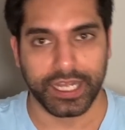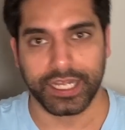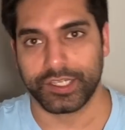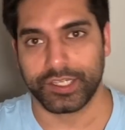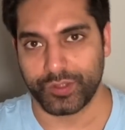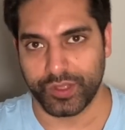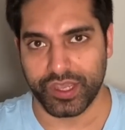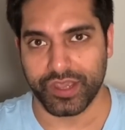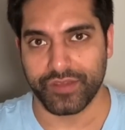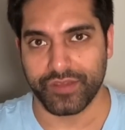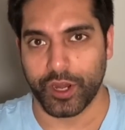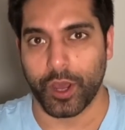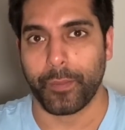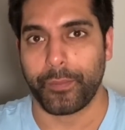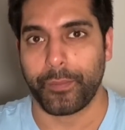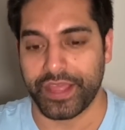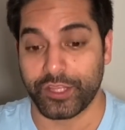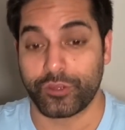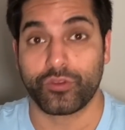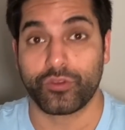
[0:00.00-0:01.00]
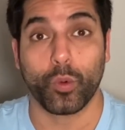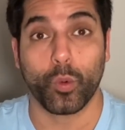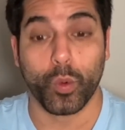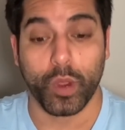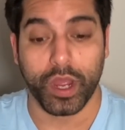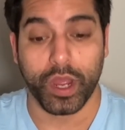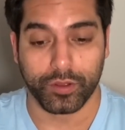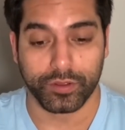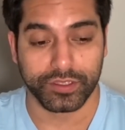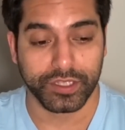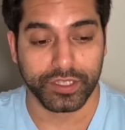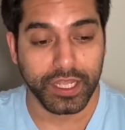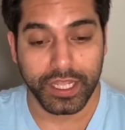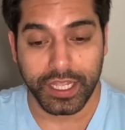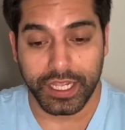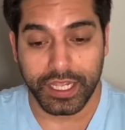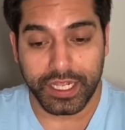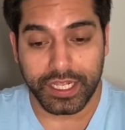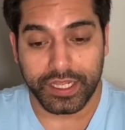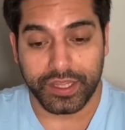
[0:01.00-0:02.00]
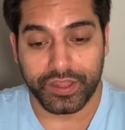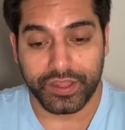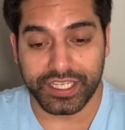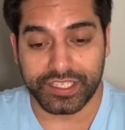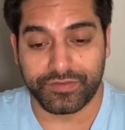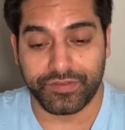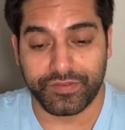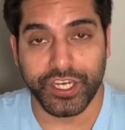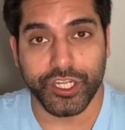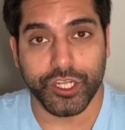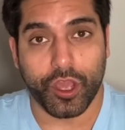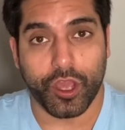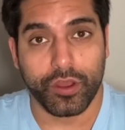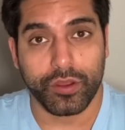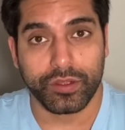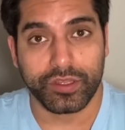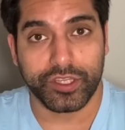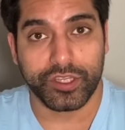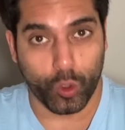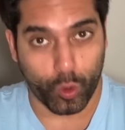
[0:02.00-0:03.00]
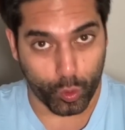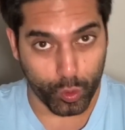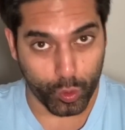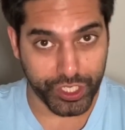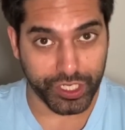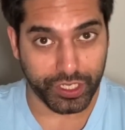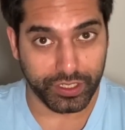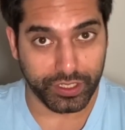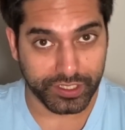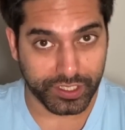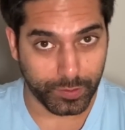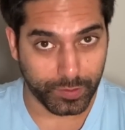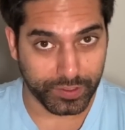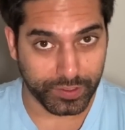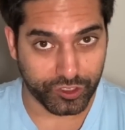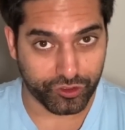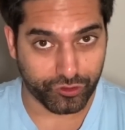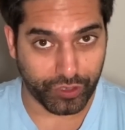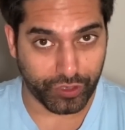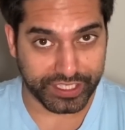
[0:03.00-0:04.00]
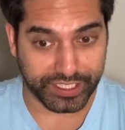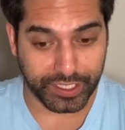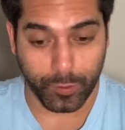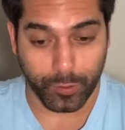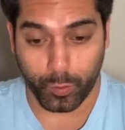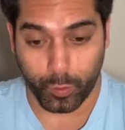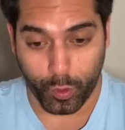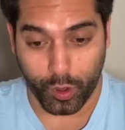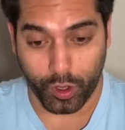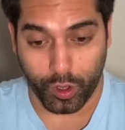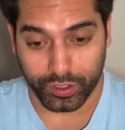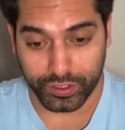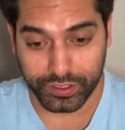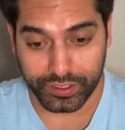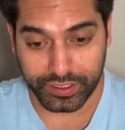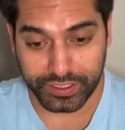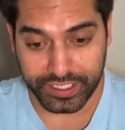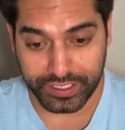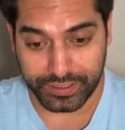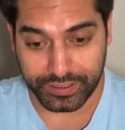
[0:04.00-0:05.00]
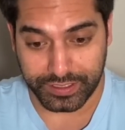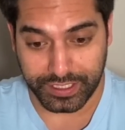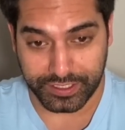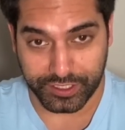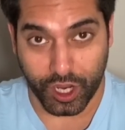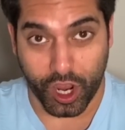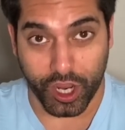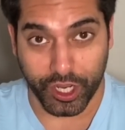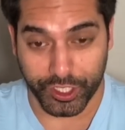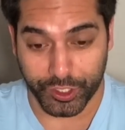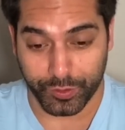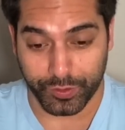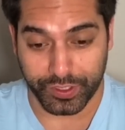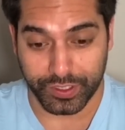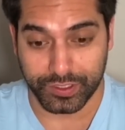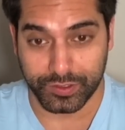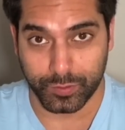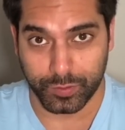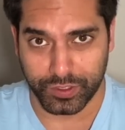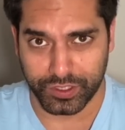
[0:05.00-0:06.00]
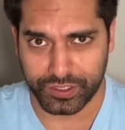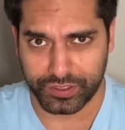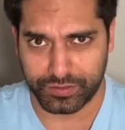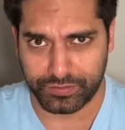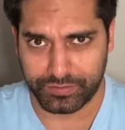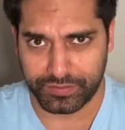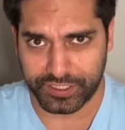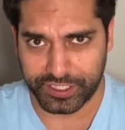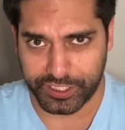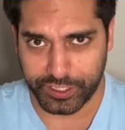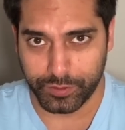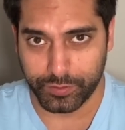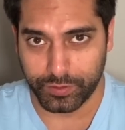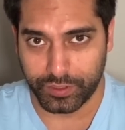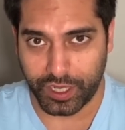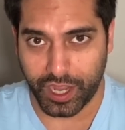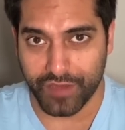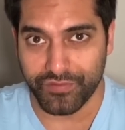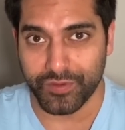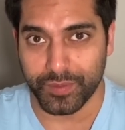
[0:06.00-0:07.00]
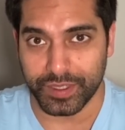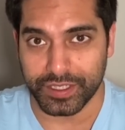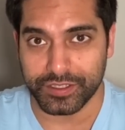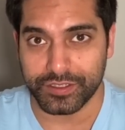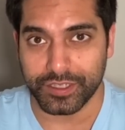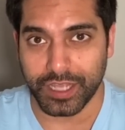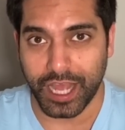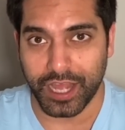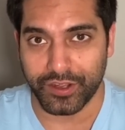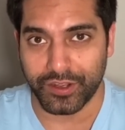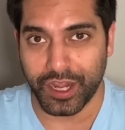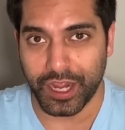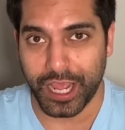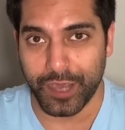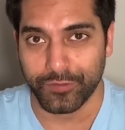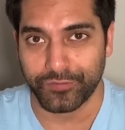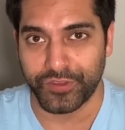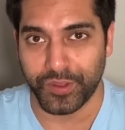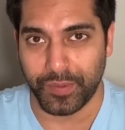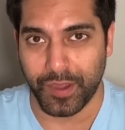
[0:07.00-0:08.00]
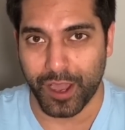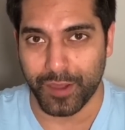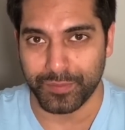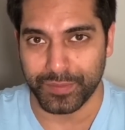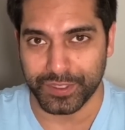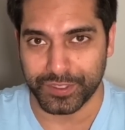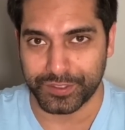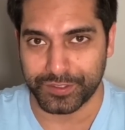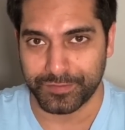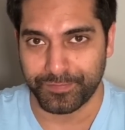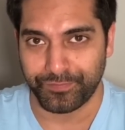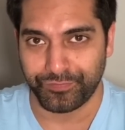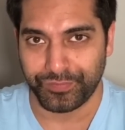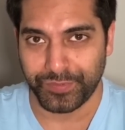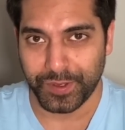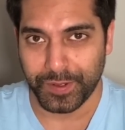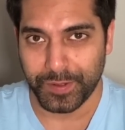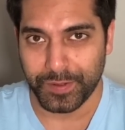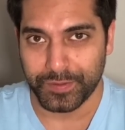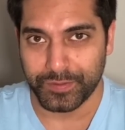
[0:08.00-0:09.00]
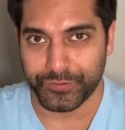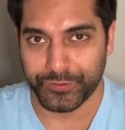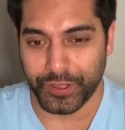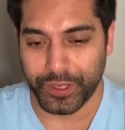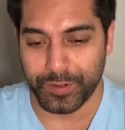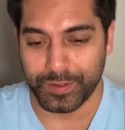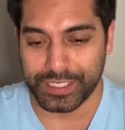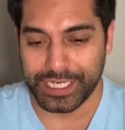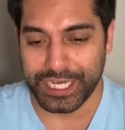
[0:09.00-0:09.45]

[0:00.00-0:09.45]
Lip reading: to give an update to the world. This video, the audience he was addressing was, the target audience was still governments and health departments. So he was